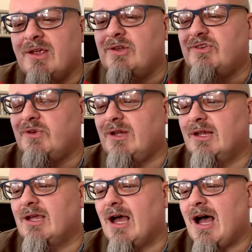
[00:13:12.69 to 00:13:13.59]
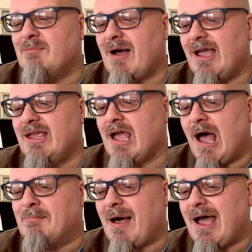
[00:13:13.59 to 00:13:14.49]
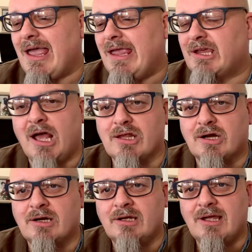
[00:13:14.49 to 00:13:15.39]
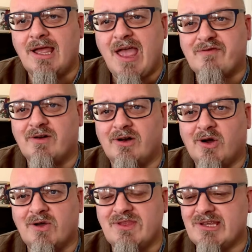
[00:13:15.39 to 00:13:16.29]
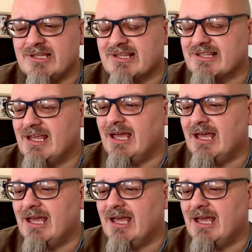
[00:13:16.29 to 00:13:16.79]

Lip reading: doing a bi-colour effort on these,